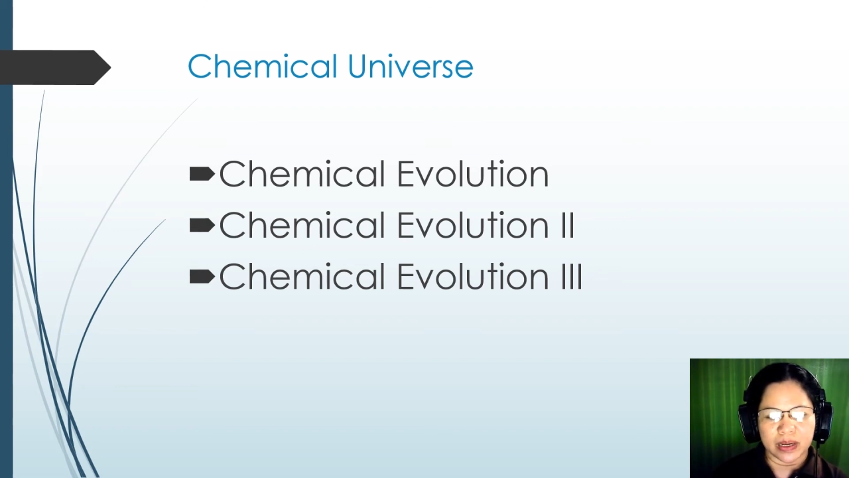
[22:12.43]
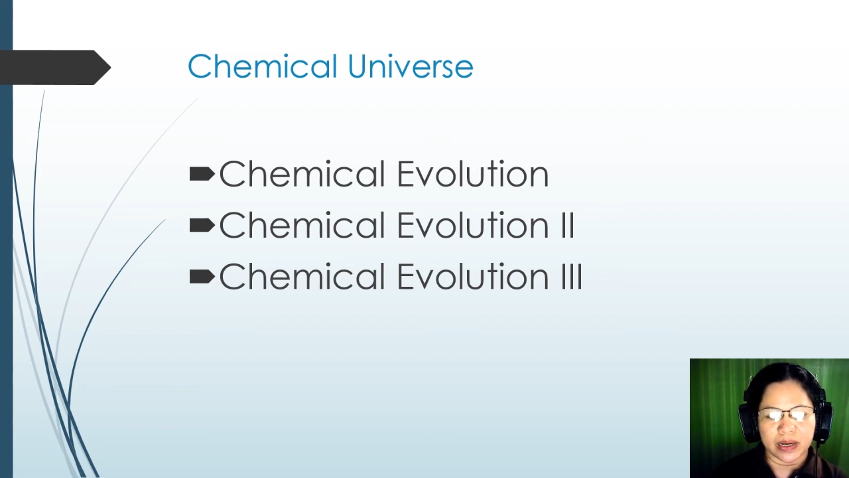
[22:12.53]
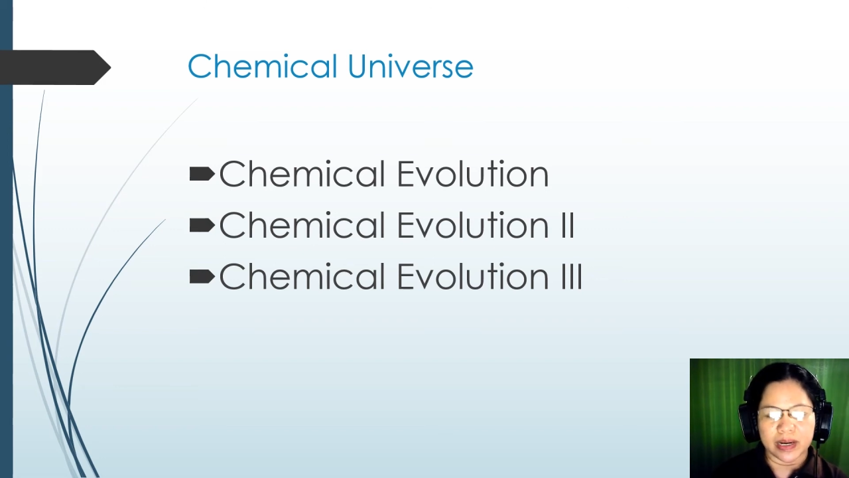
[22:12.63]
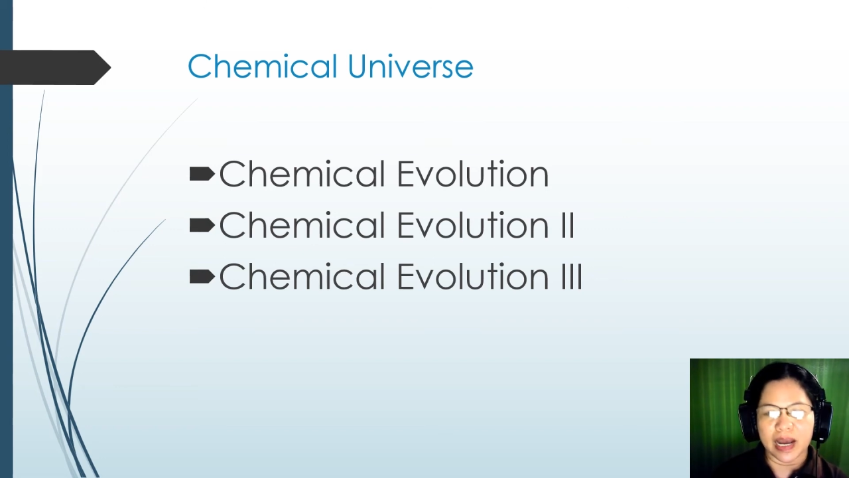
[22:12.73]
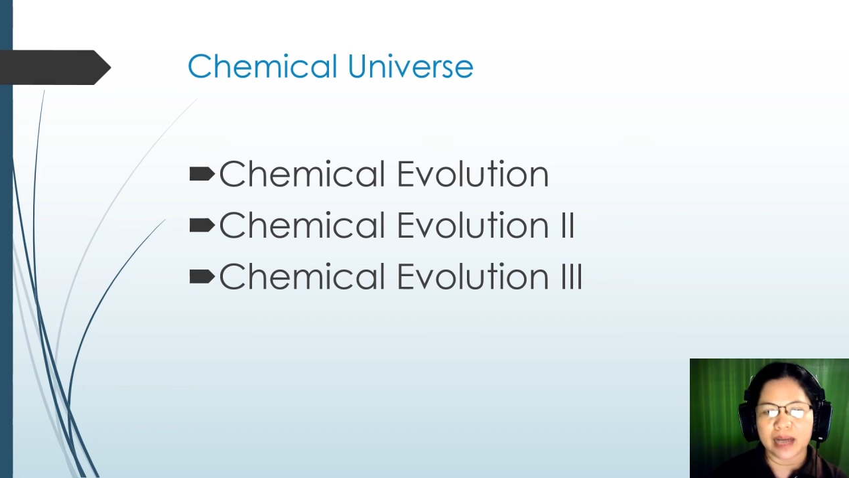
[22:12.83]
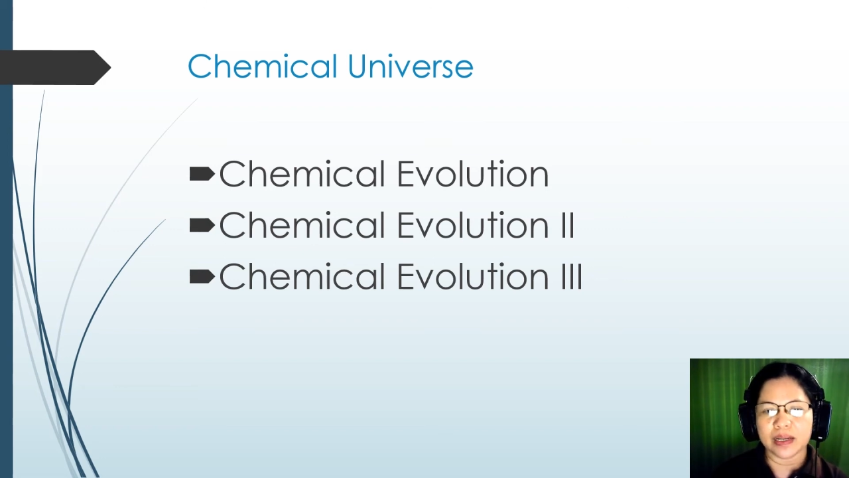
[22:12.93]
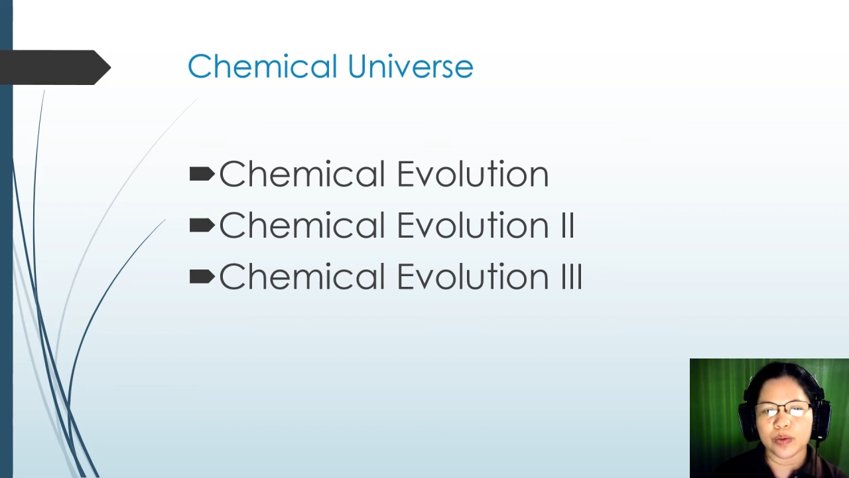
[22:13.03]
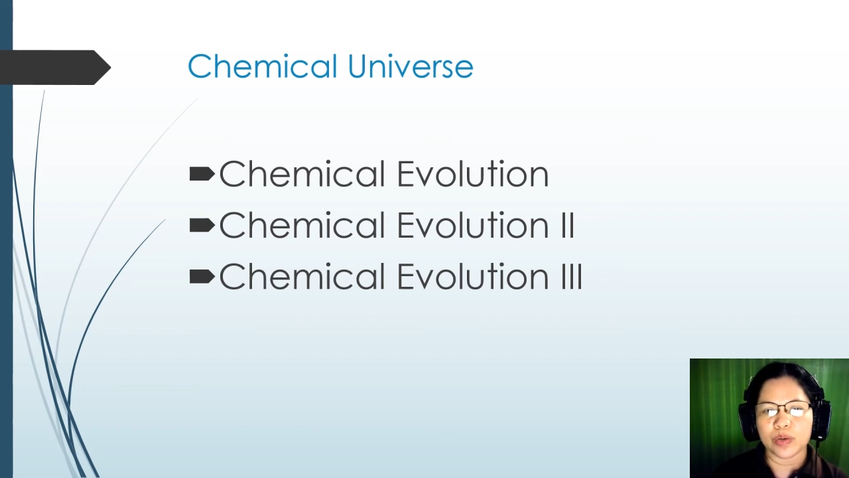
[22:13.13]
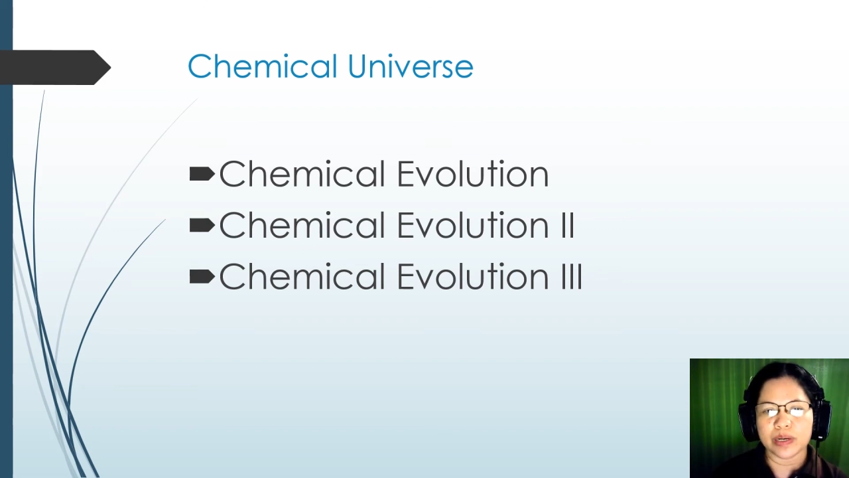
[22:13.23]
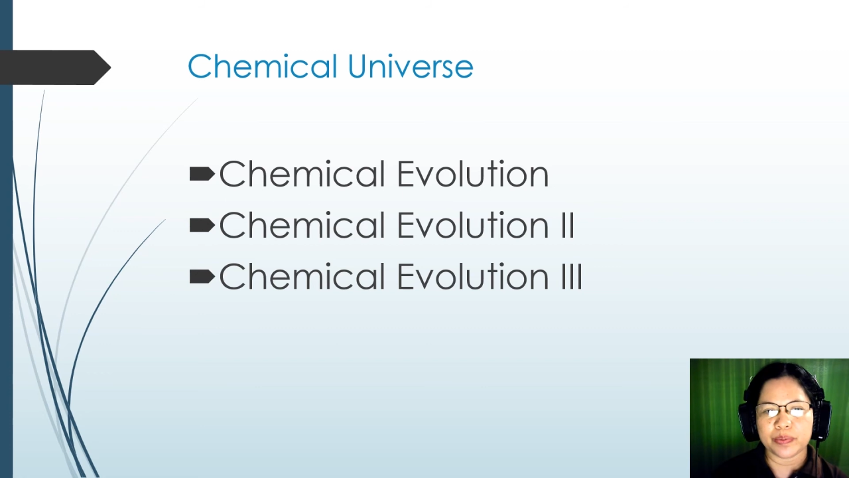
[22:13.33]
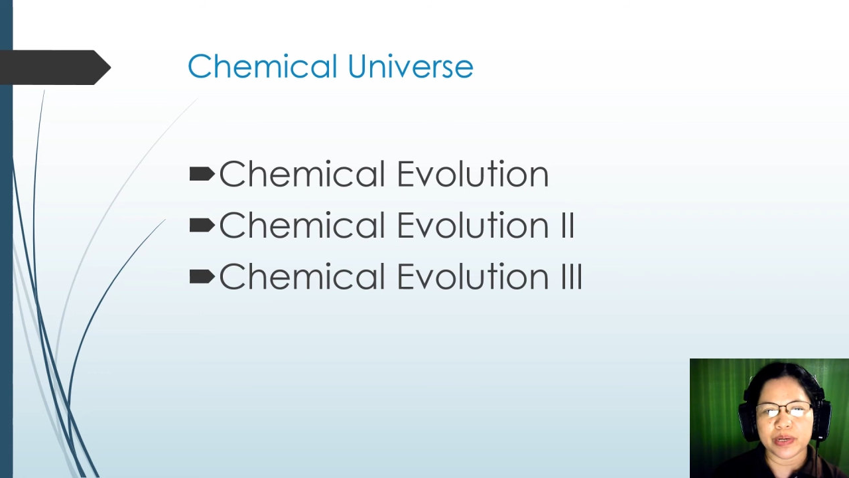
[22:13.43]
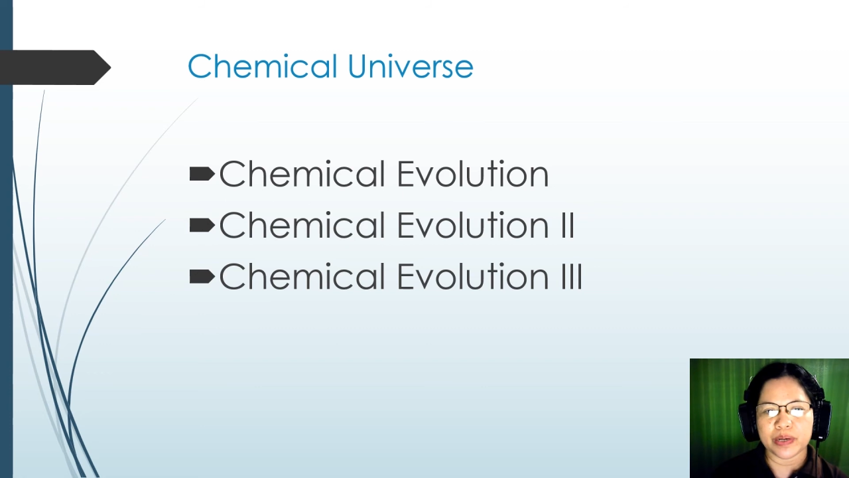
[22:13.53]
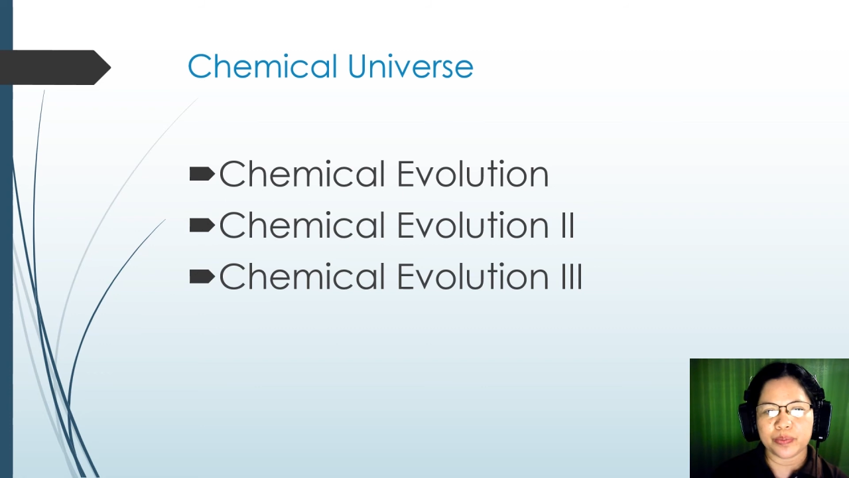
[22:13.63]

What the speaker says: non-equilibrium